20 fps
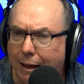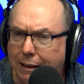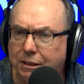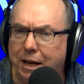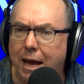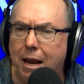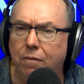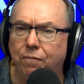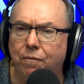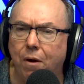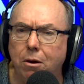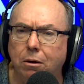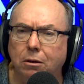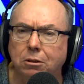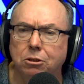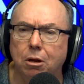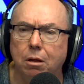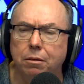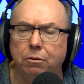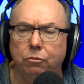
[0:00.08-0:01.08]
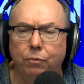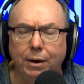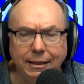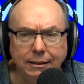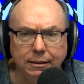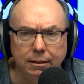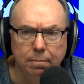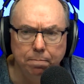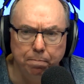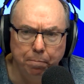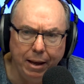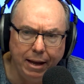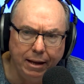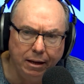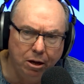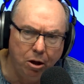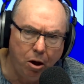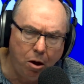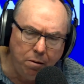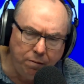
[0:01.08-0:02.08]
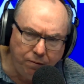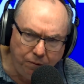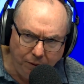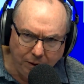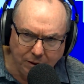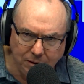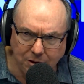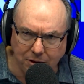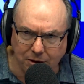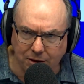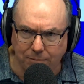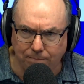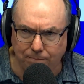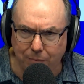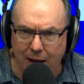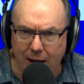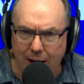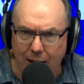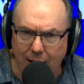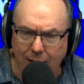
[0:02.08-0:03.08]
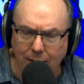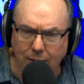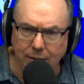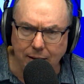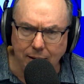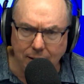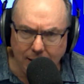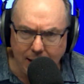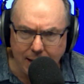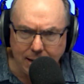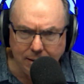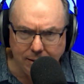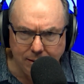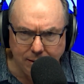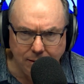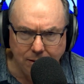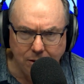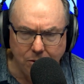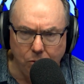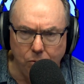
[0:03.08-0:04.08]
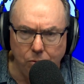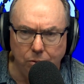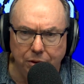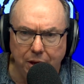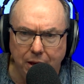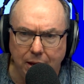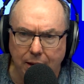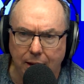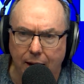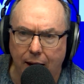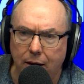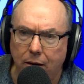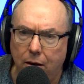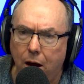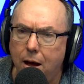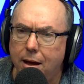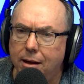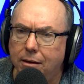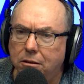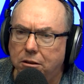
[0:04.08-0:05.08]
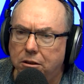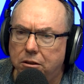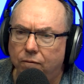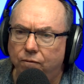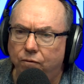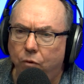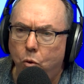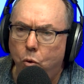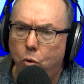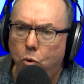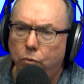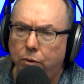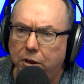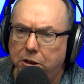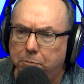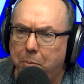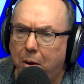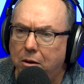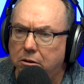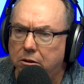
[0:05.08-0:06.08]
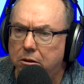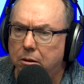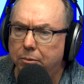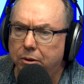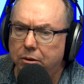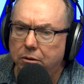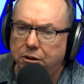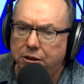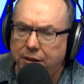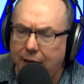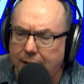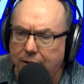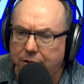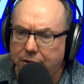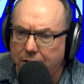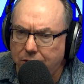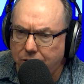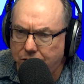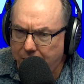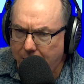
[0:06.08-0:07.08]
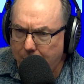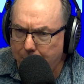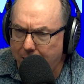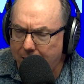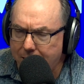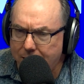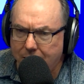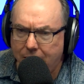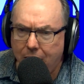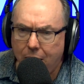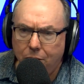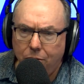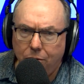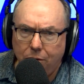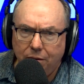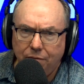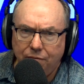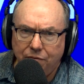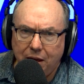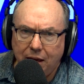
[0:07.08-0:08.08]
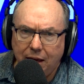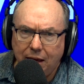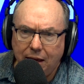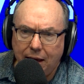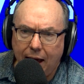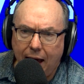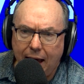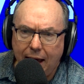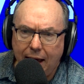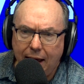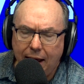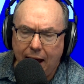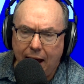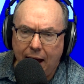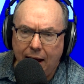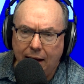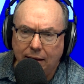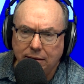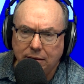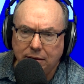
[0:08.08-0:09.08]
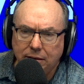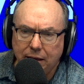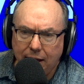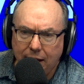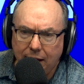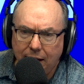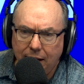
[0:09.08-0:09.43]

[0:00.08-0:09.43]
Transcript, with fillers: let's get a focus on the recent big conference held in London called the Alliance for Responsible Citizenship. The goal of the ARC